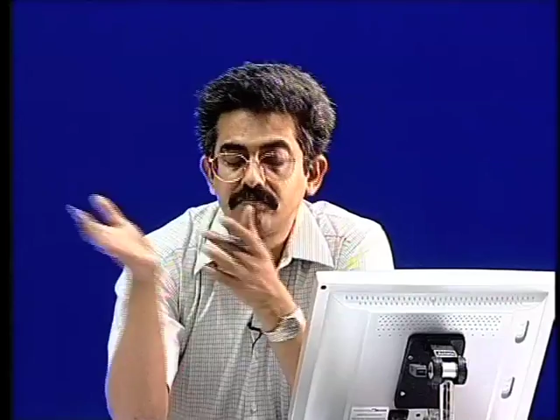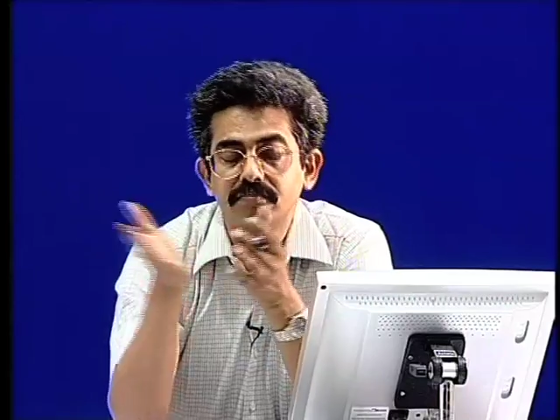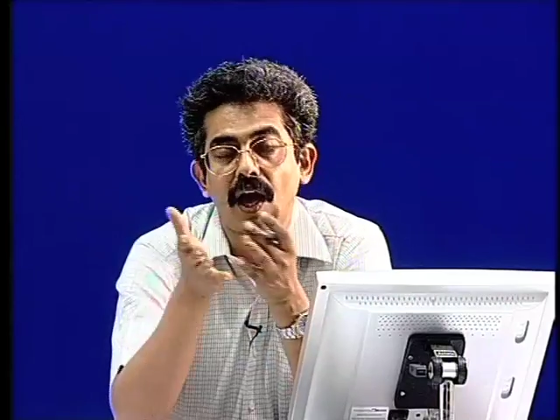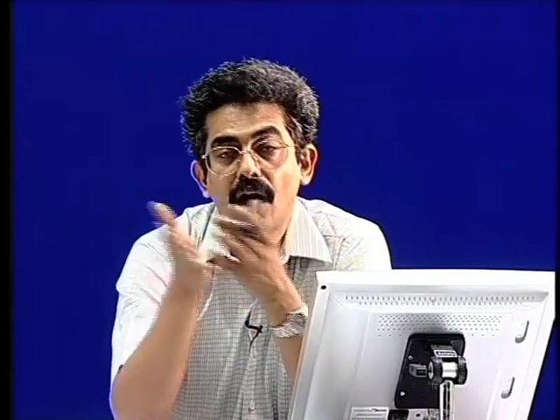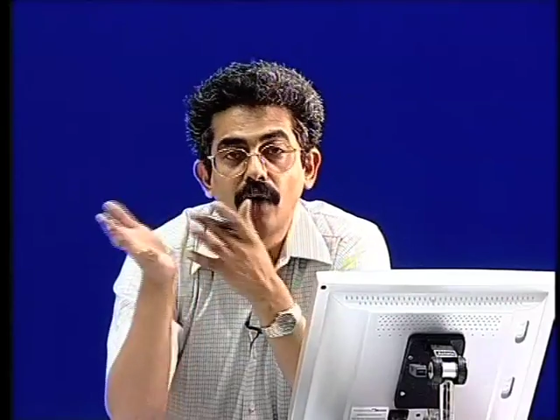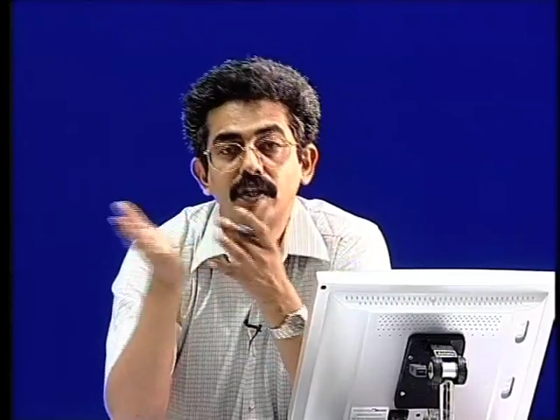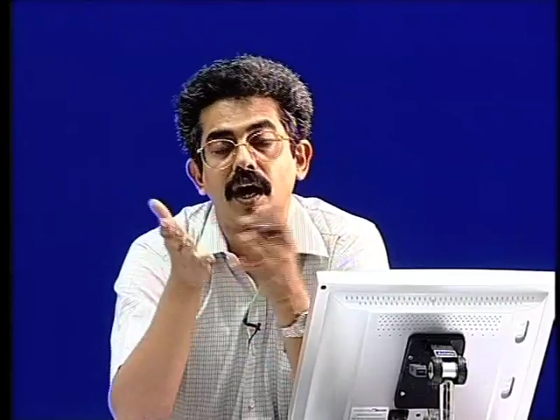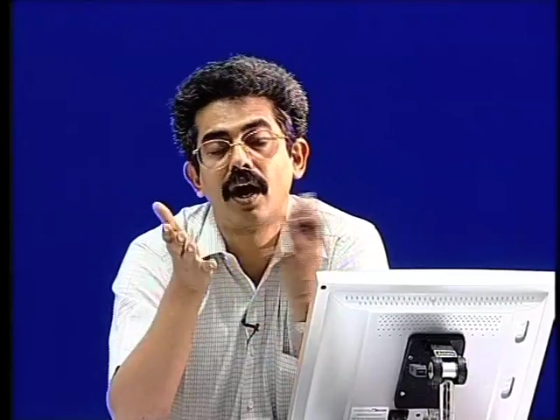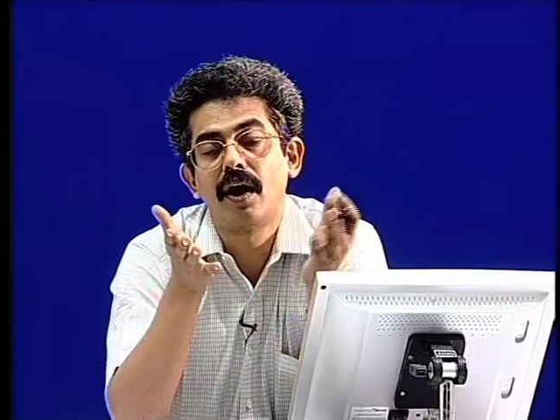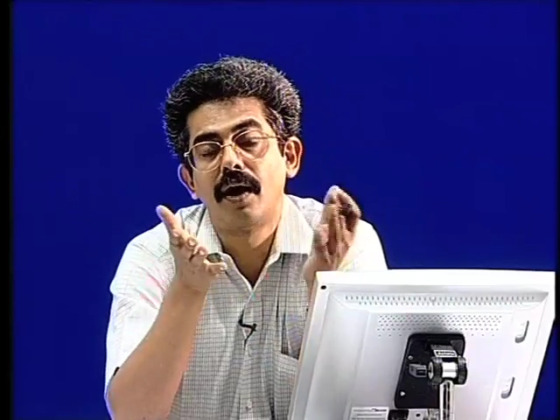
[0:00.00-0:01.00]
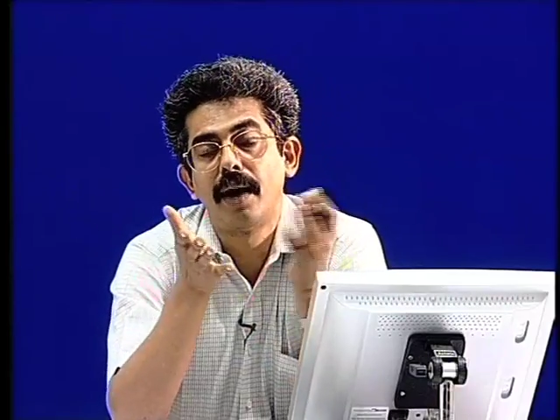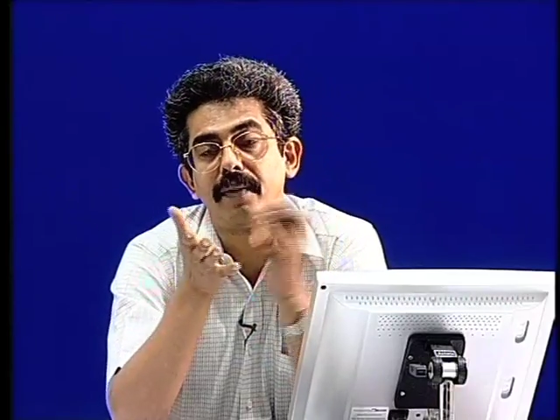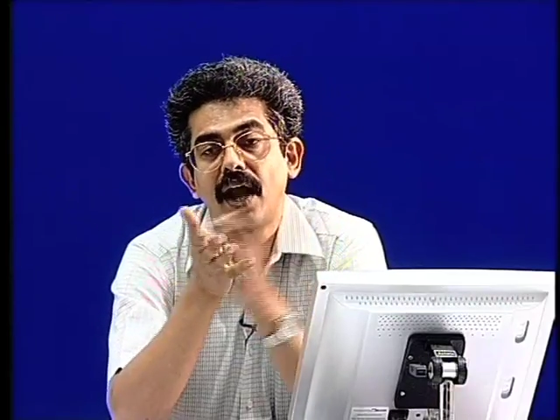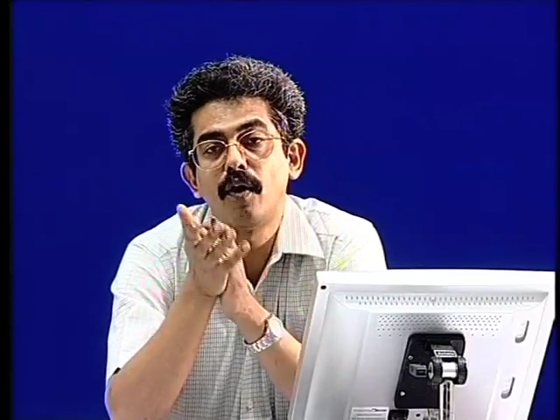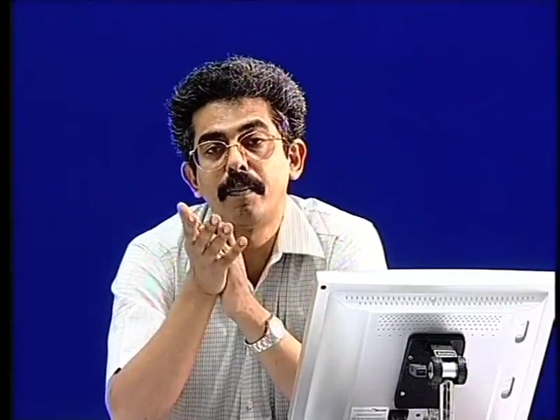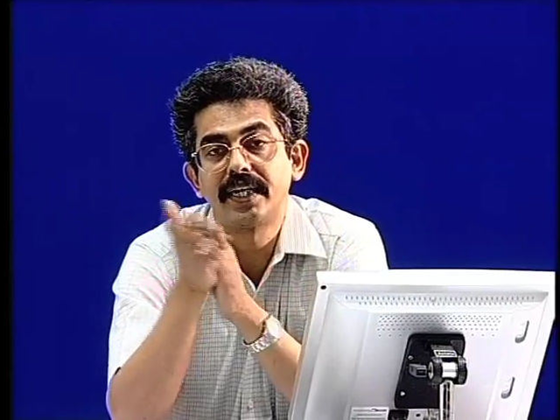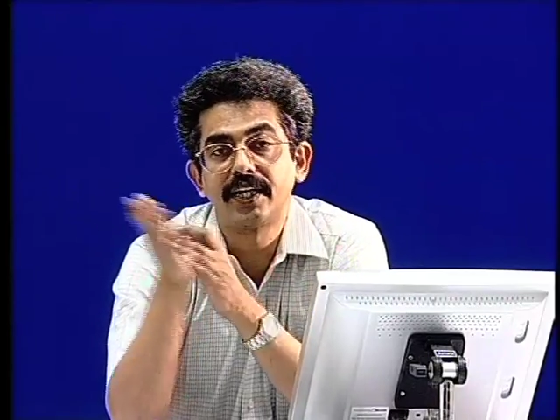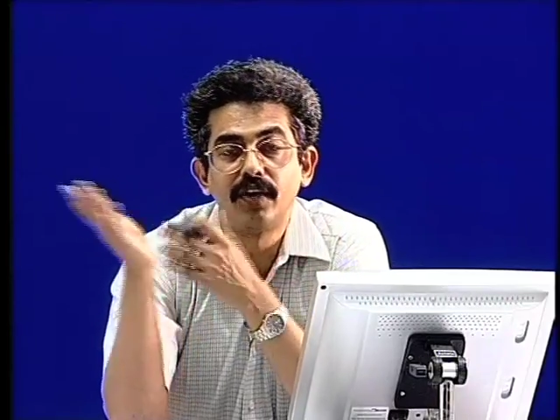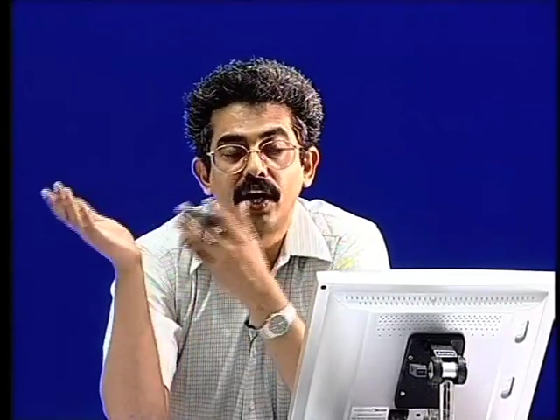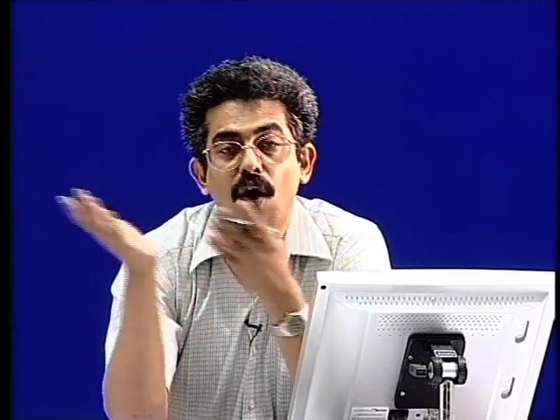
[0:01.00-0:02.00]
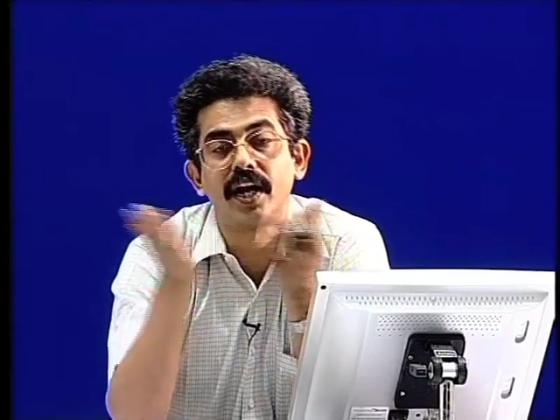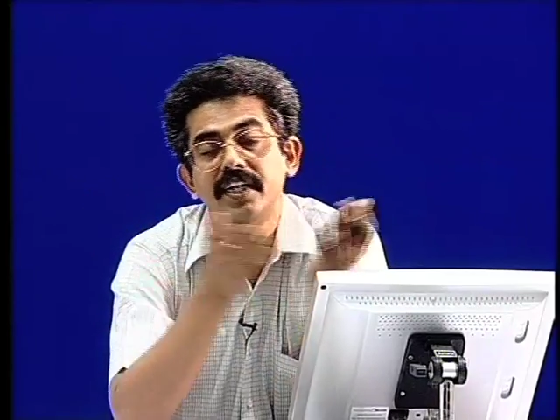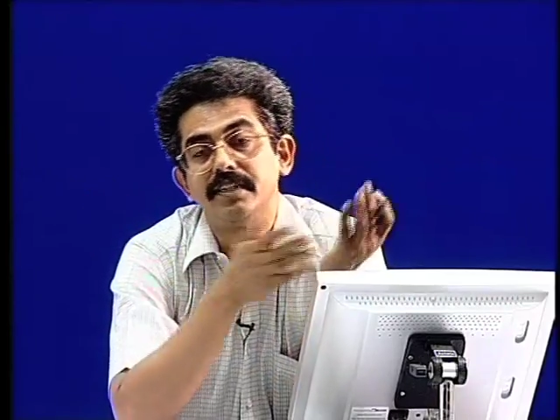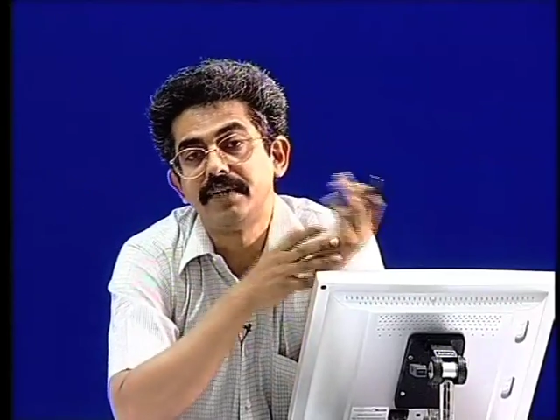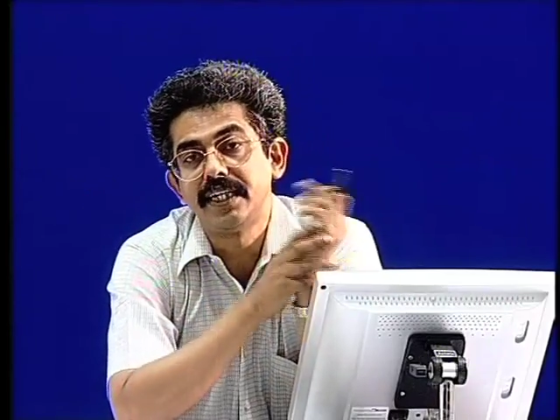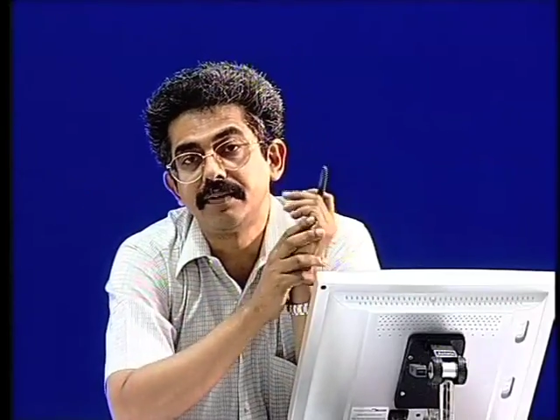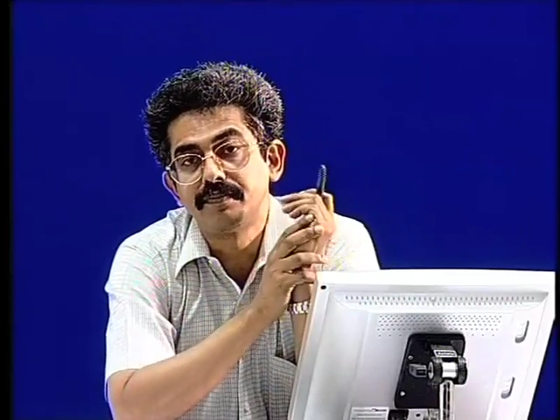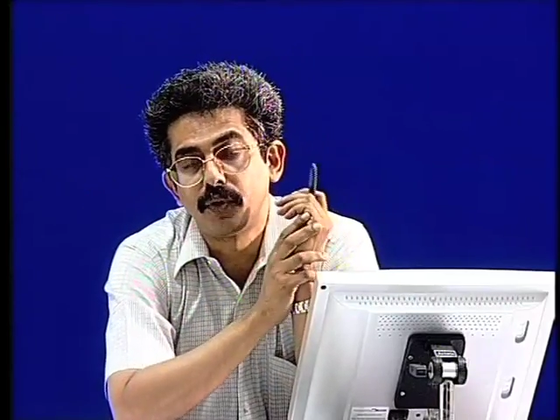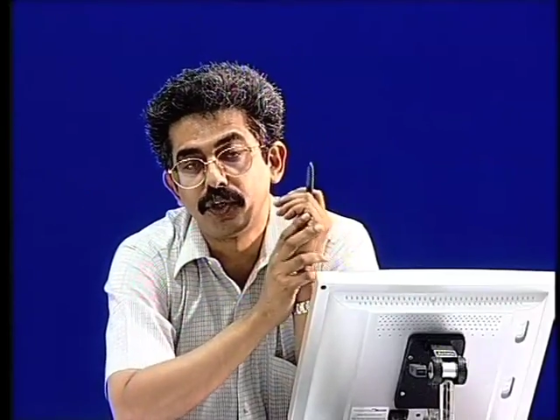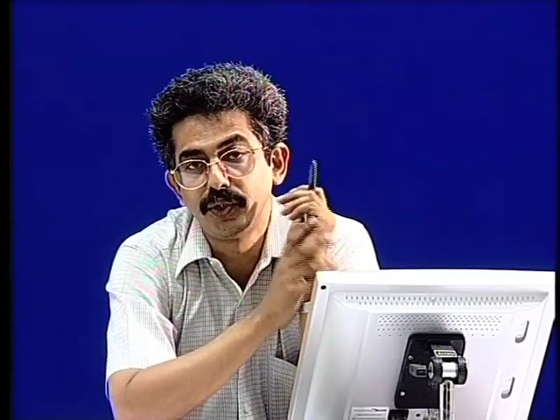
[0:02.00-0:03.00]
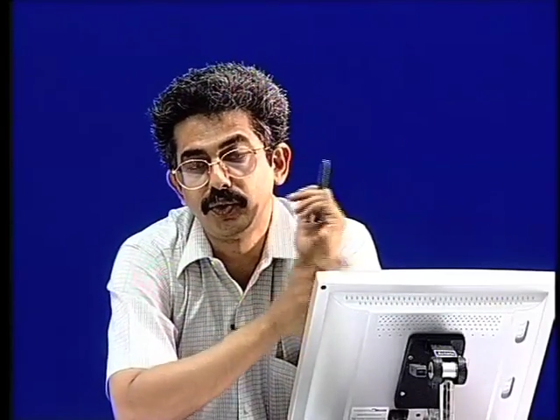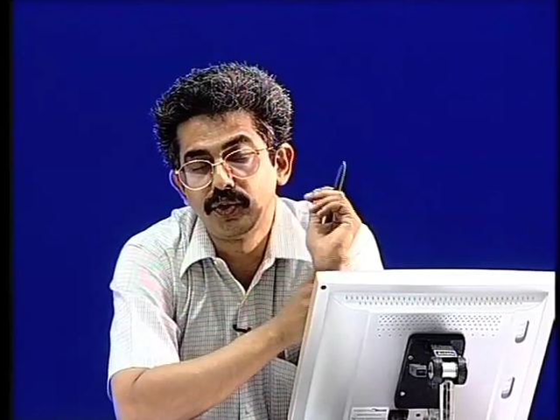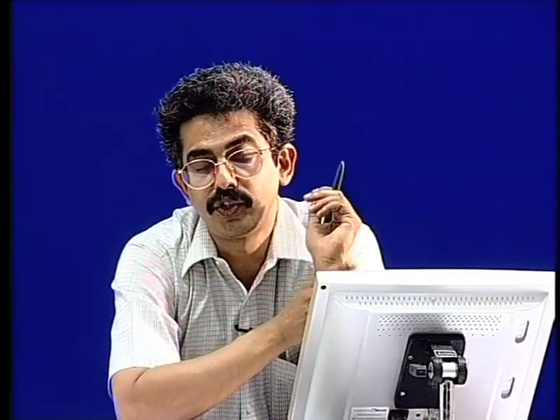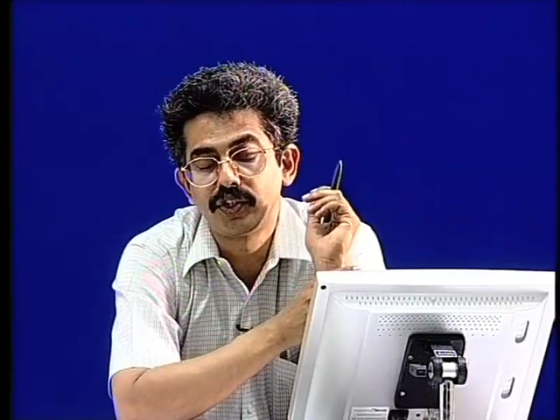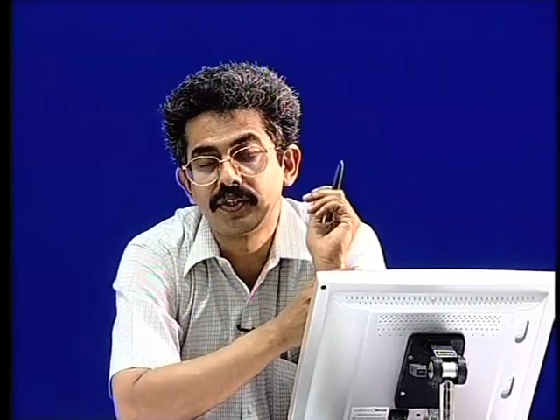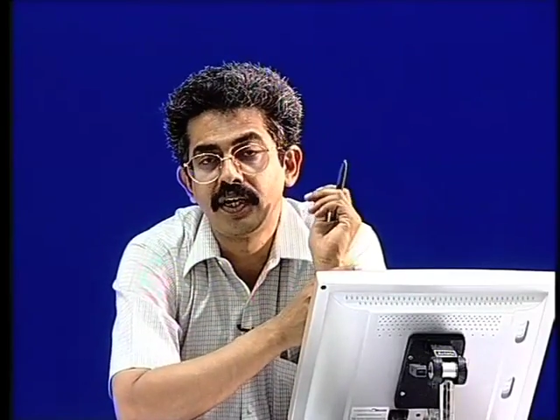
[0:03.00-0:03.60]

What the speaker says: how a particular order is being produced,